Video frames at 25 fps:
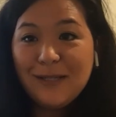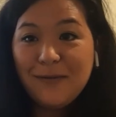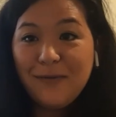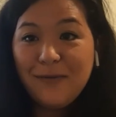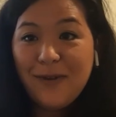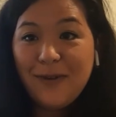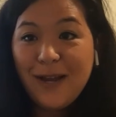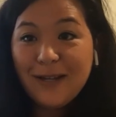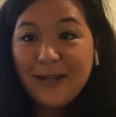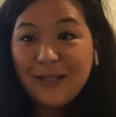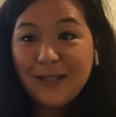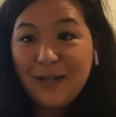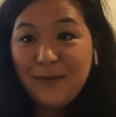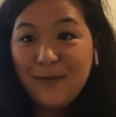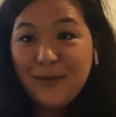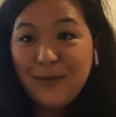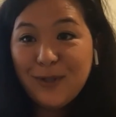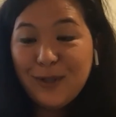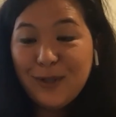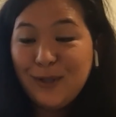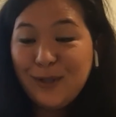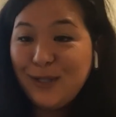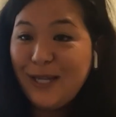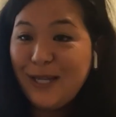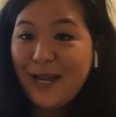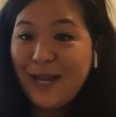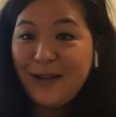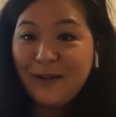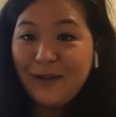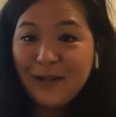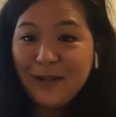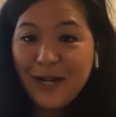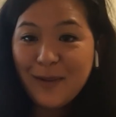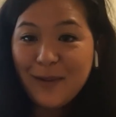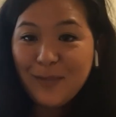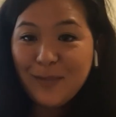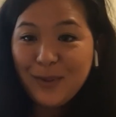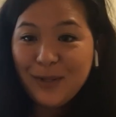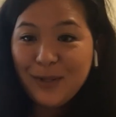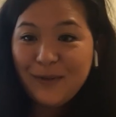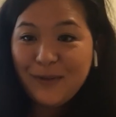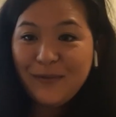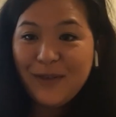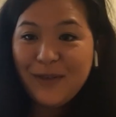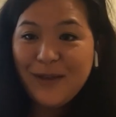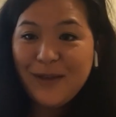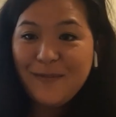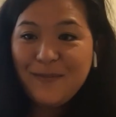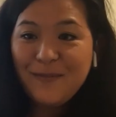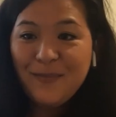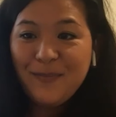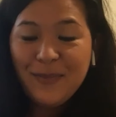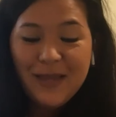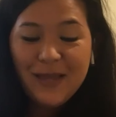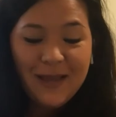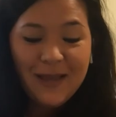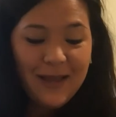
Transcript: In fact, I've turned down a couple of them.